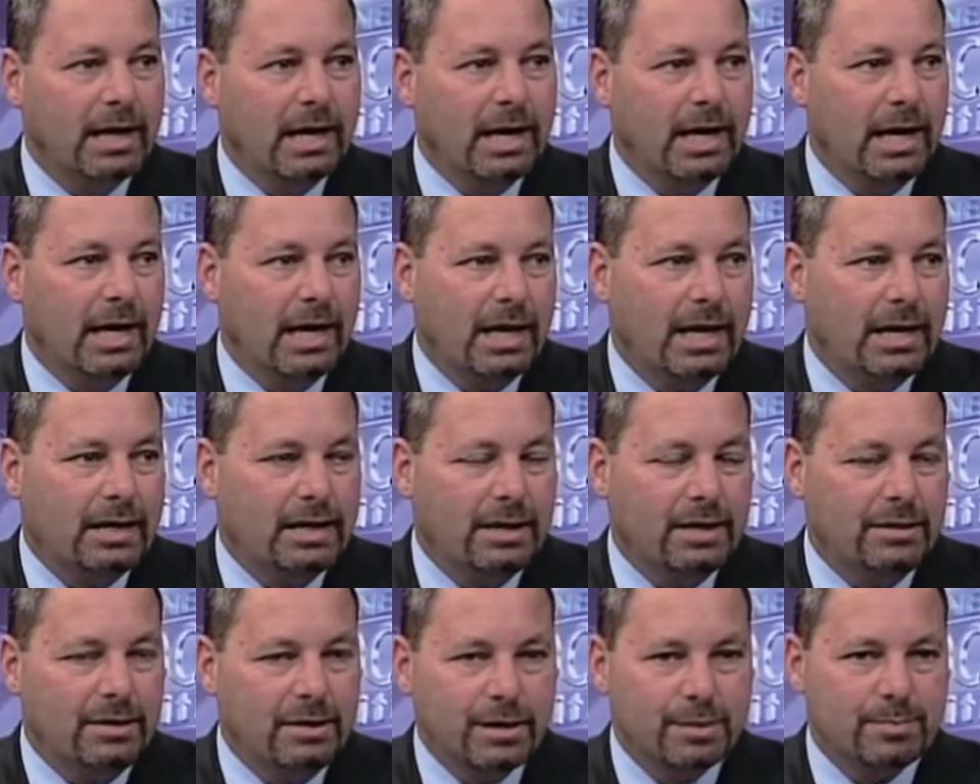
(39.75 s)
and
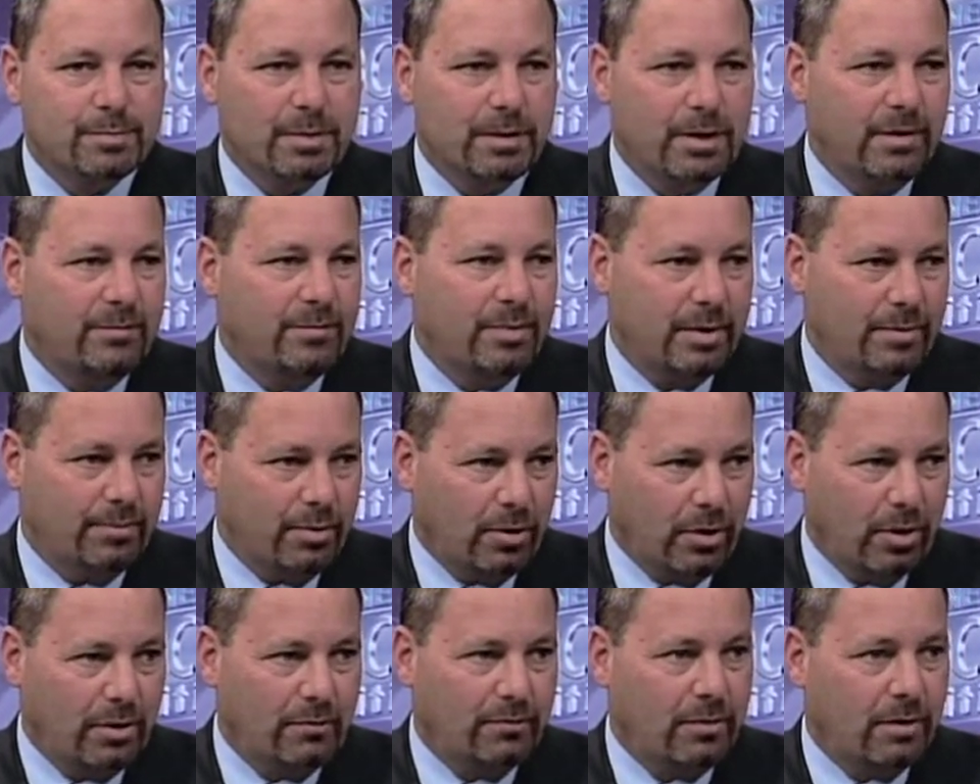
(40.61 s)
these been, have been
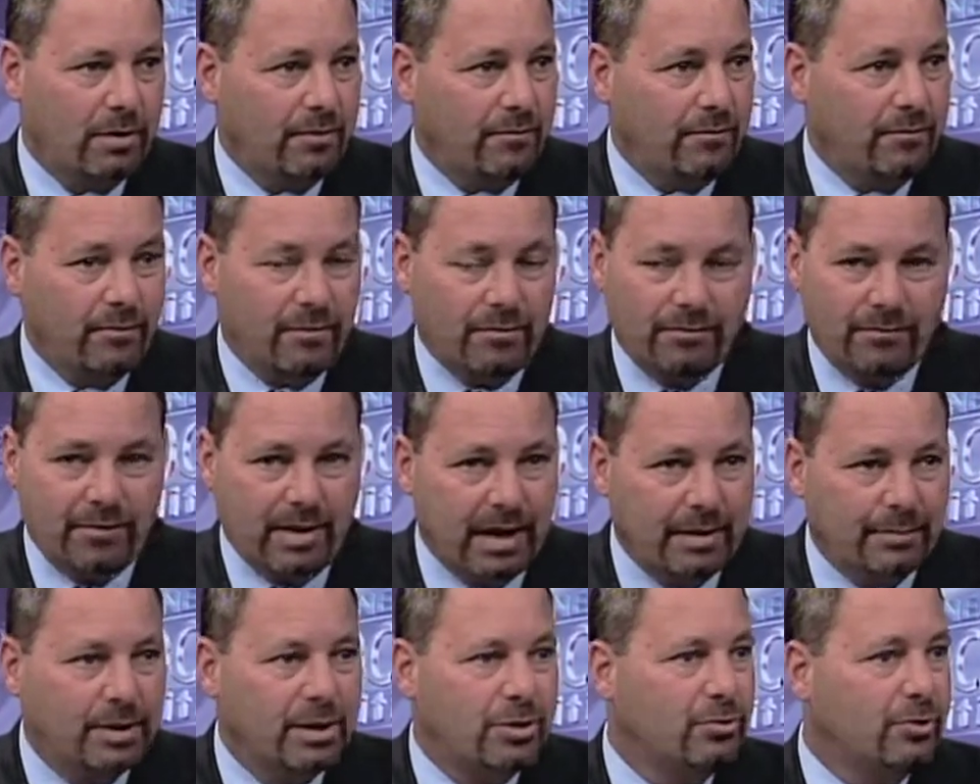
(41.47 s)
part of our
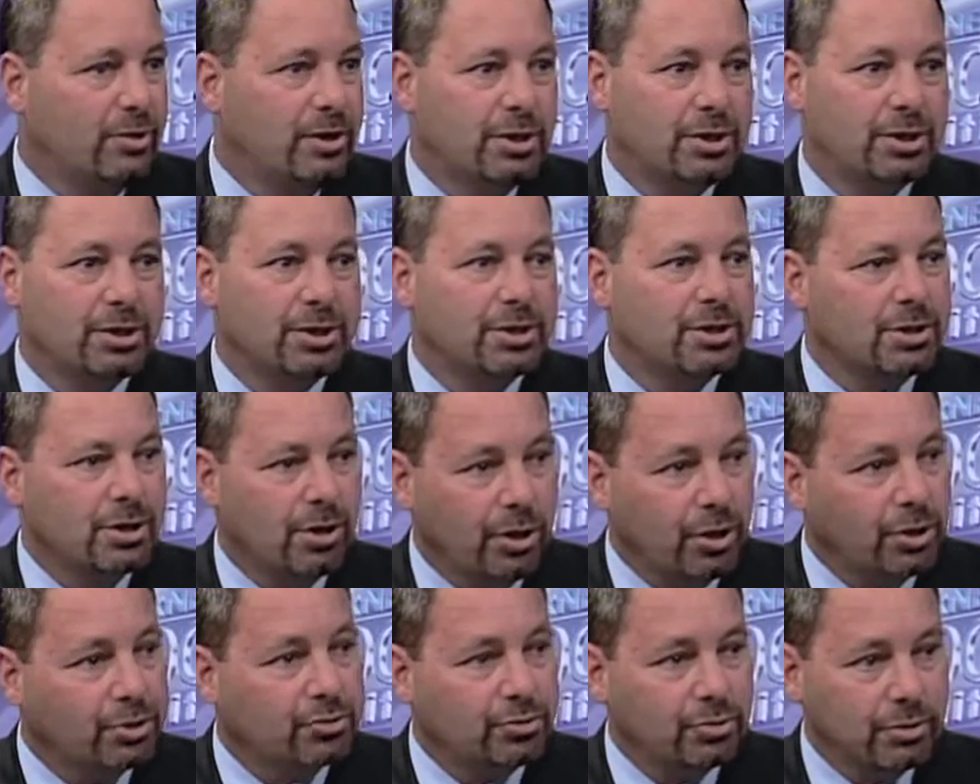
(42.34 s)
family traditions,
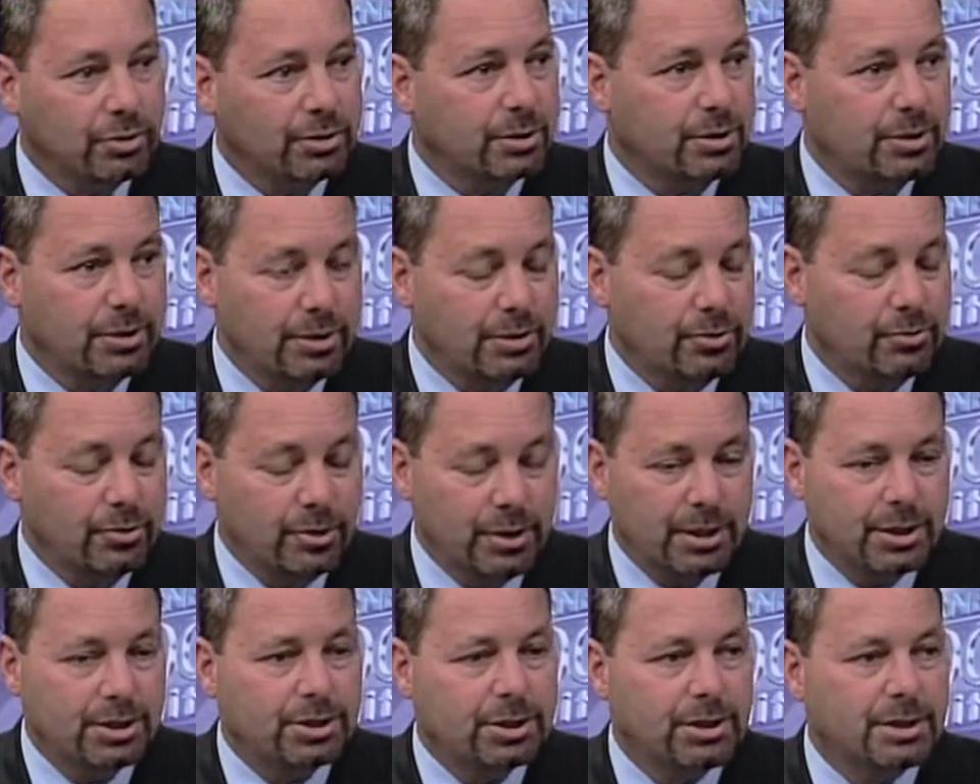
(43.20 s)
cultural tr
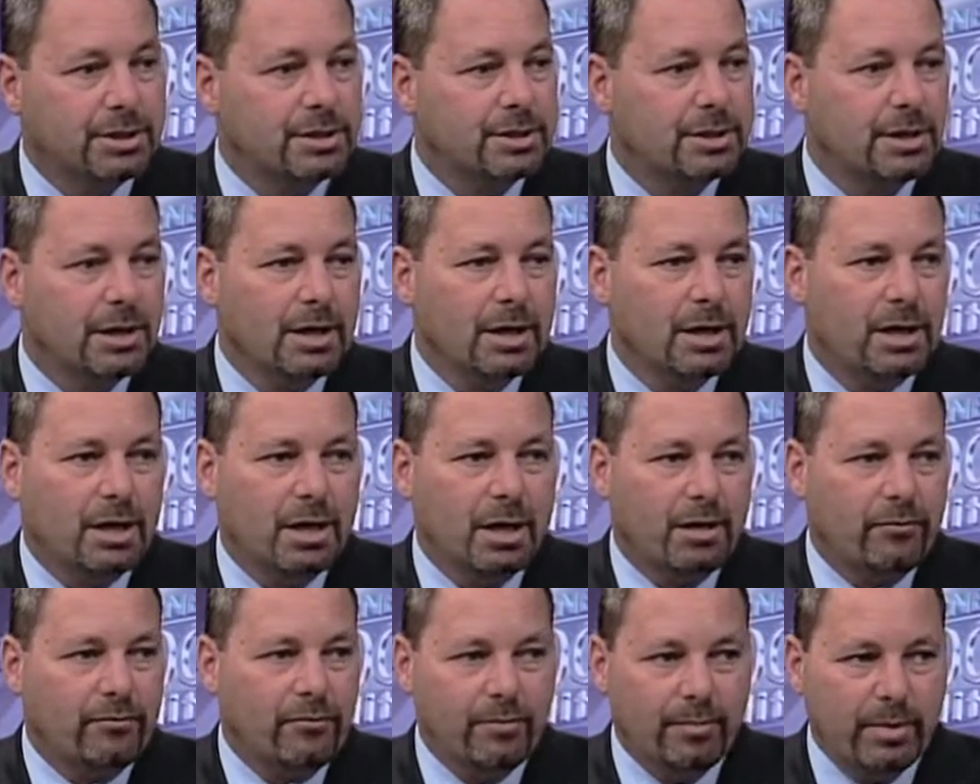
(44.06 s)
traditions
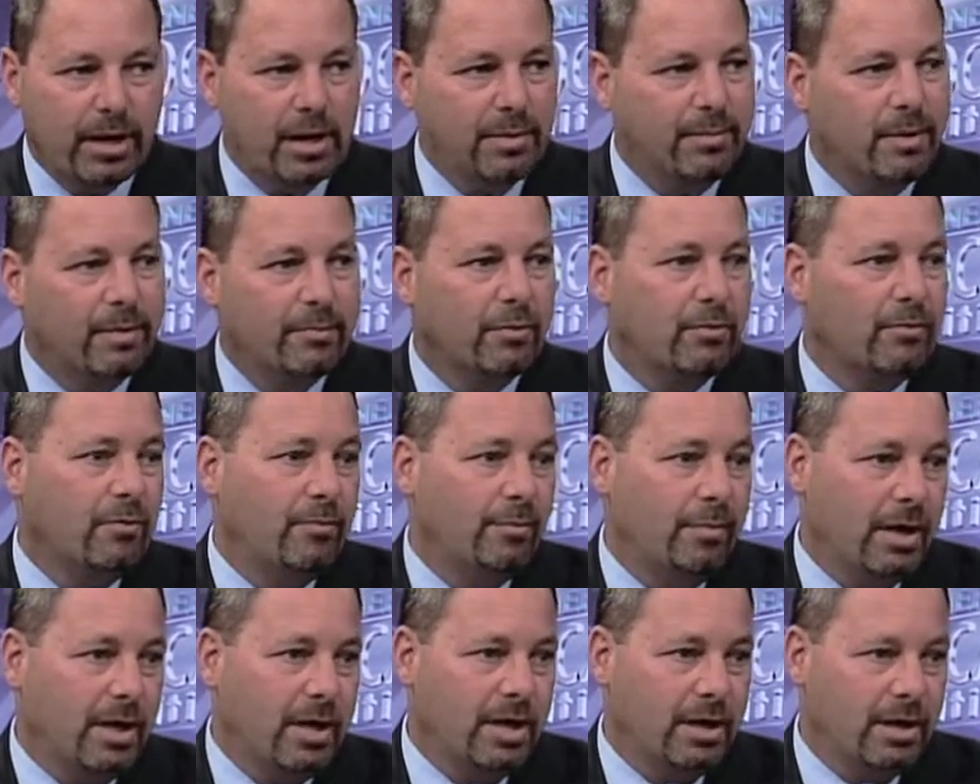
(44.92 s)
uh, for many people for
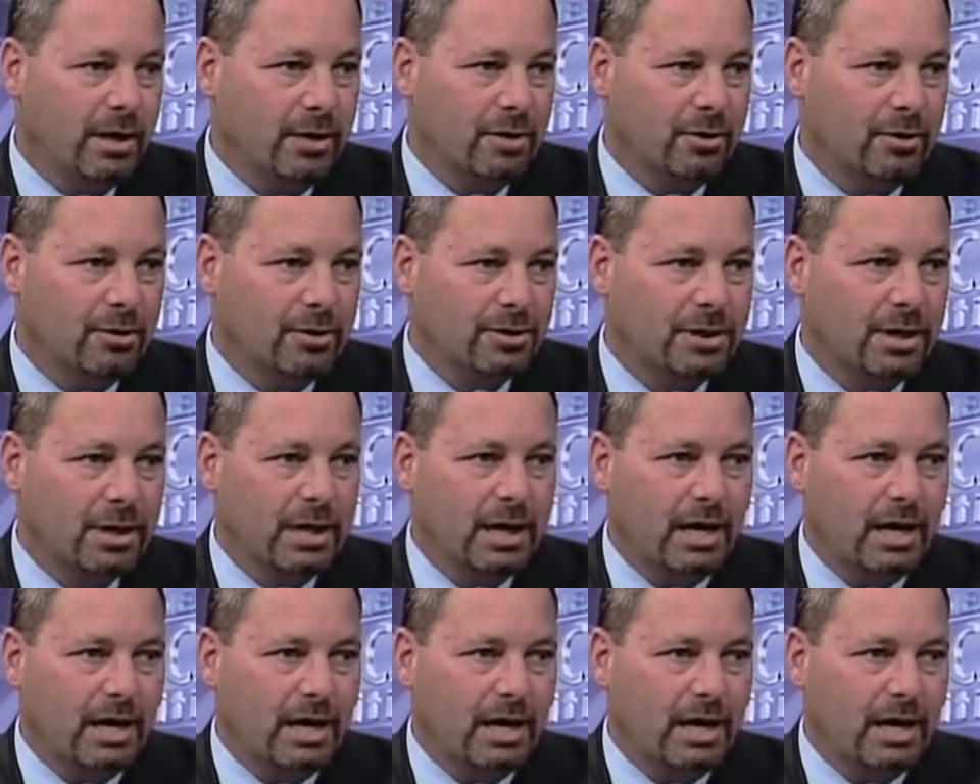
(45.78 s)
many years,